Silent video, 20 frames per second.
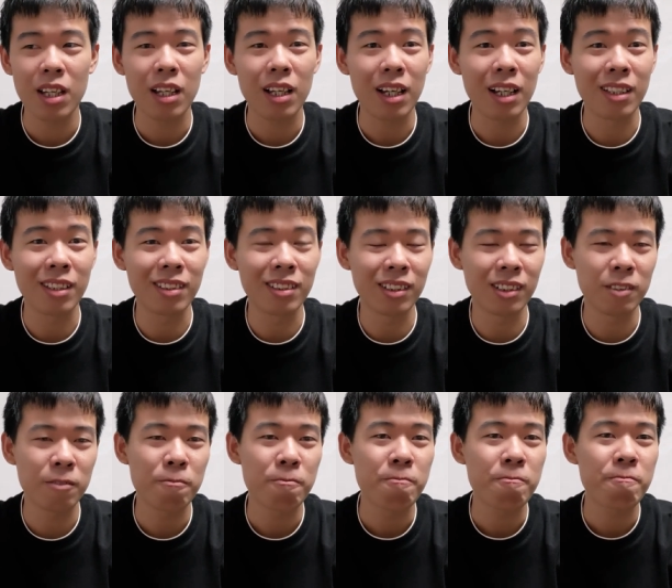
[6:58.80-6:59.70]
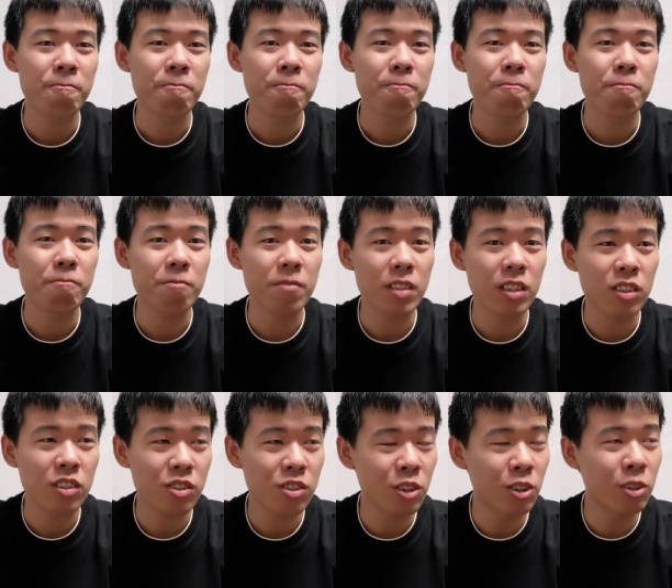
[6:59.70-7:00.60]
And uh,
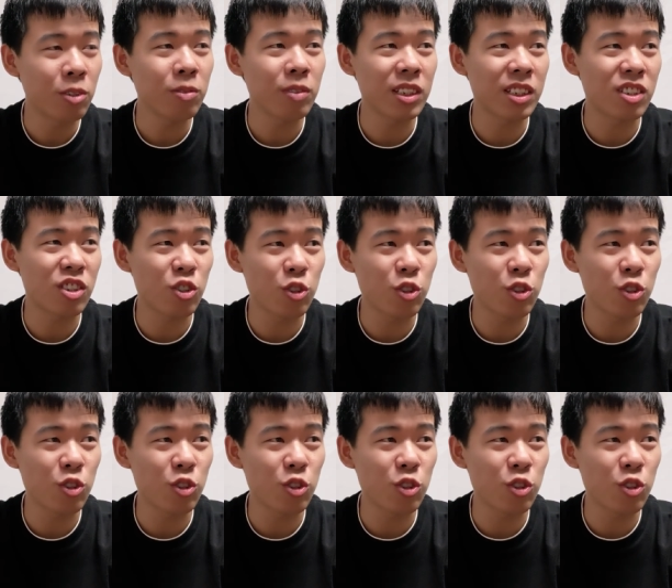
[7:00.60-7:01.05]
so it's